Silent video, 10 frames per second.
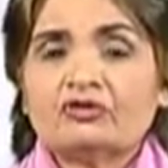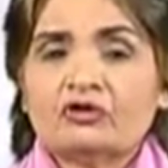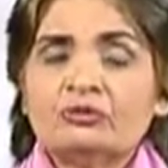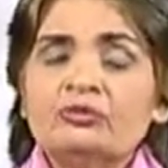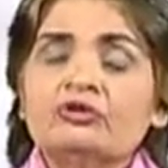
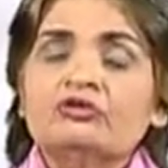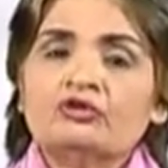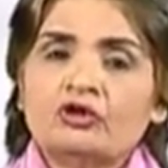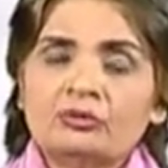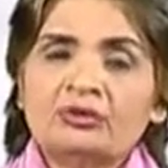from
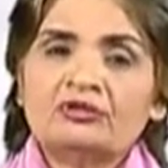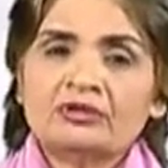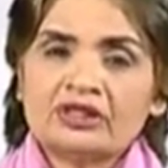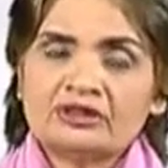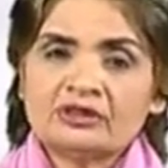formal
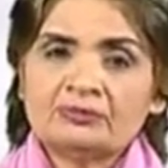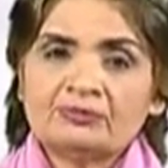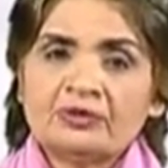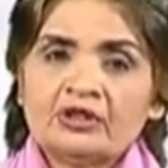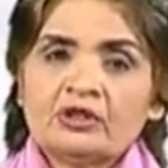writing.
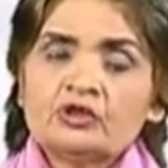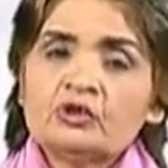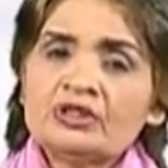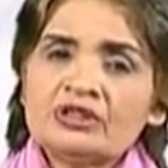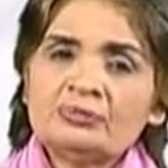
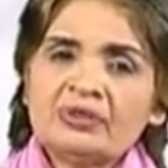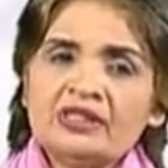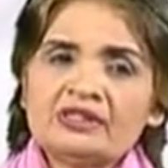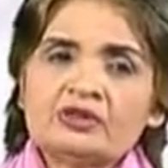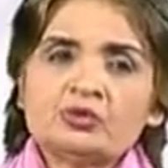So it
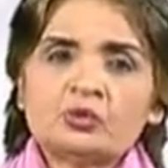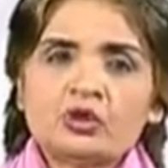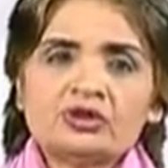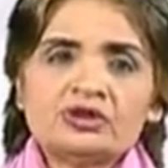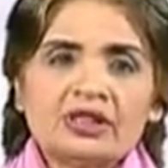depends
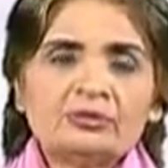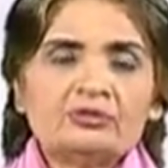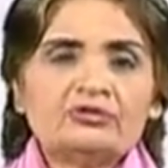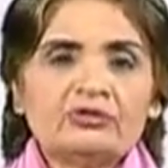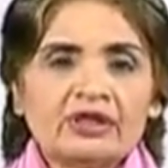what type
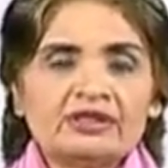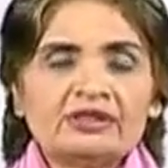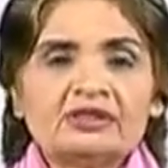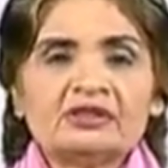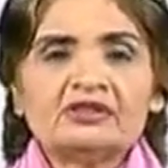of
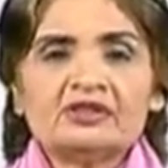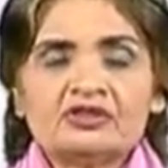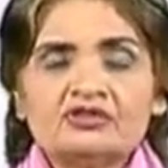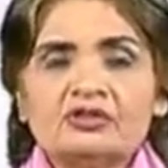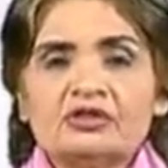writing the
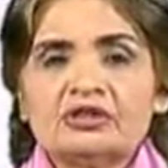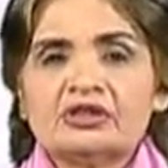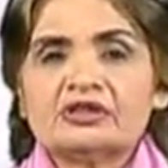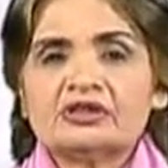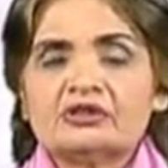teacher
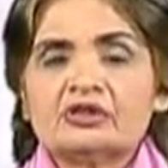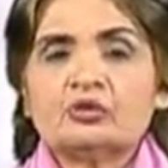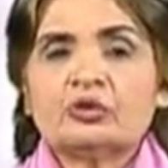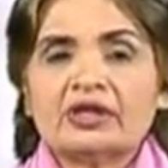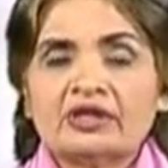is
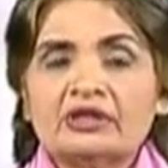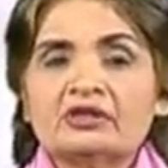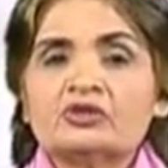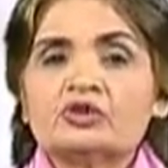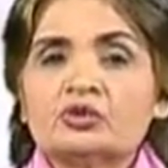requiring
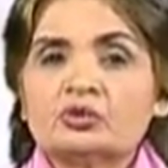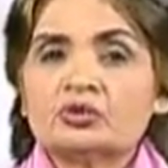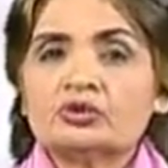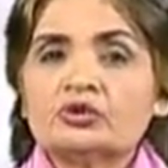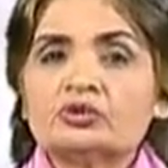the
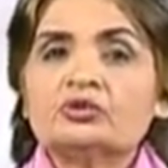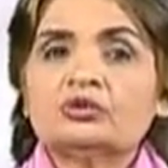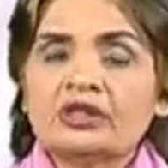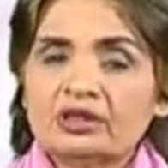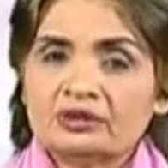student to
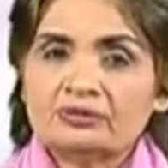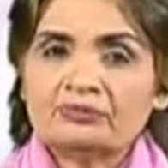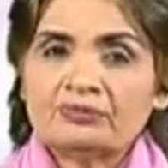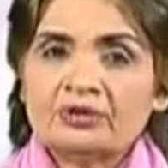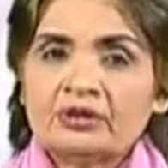write.
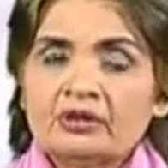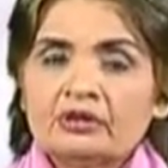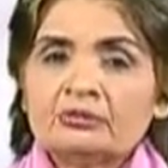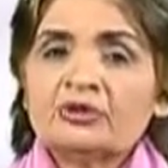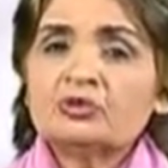
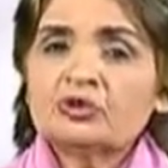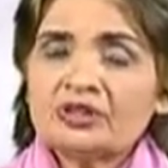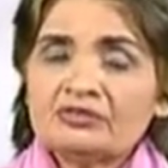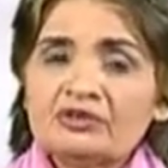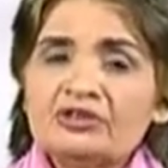But
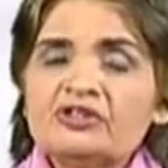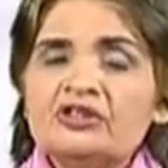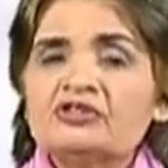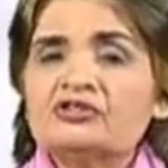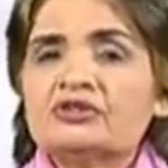whatever the
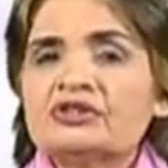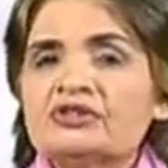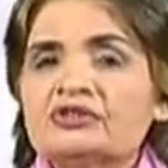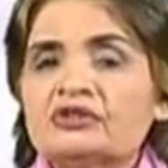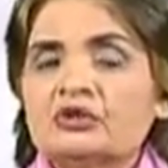teacher
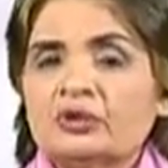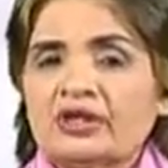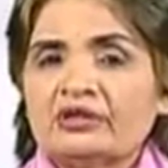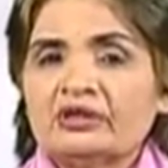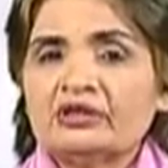is
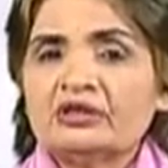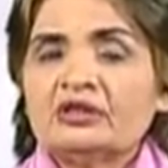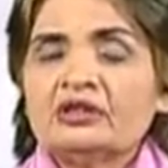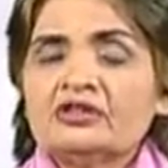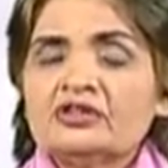requiring,
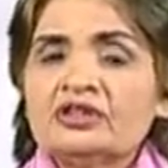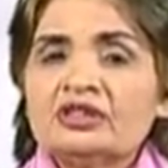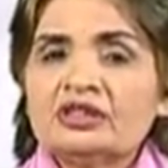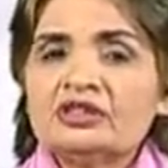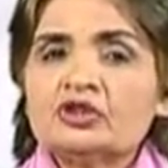she
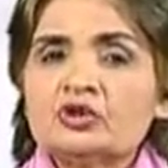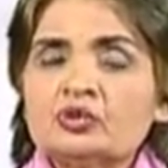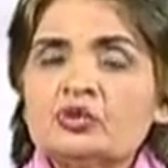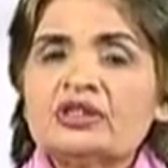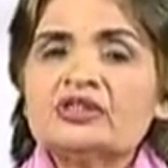needs
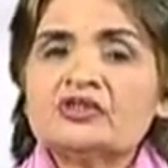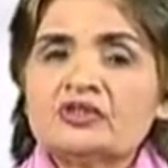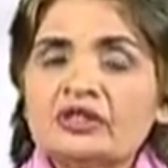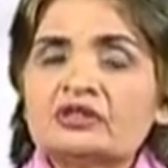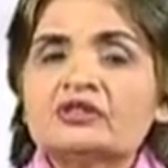to
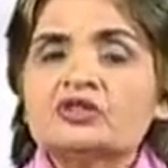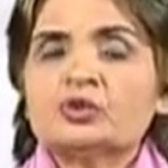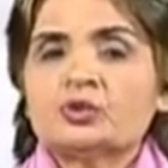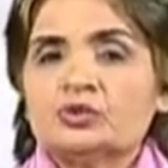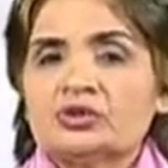instruct the
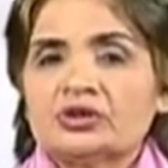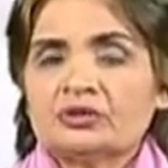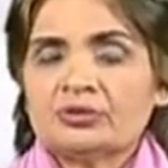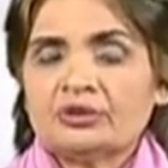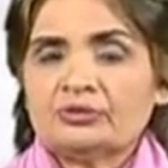students
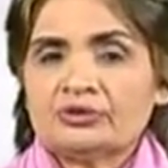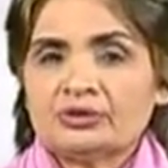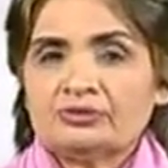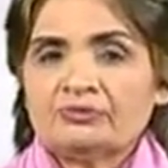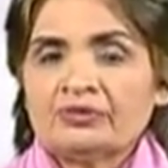about it.